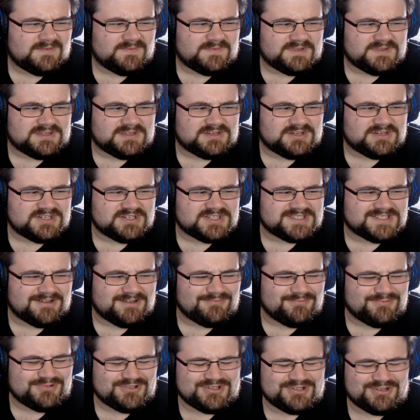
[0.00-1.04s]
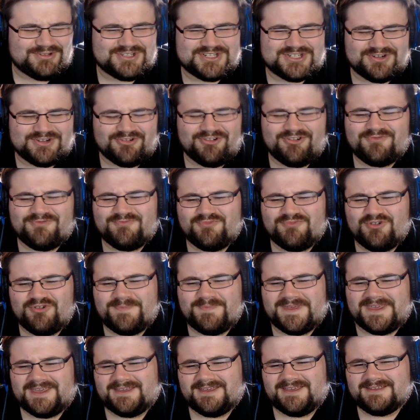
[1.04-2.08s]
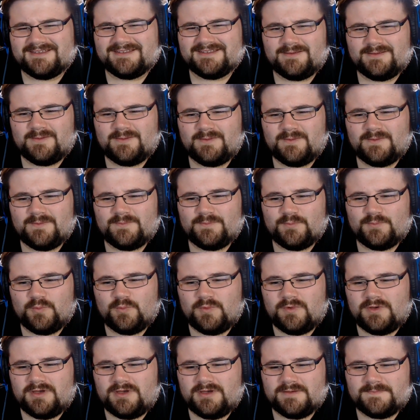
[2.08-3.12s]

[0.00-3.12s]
Just don't touch or rub it. What?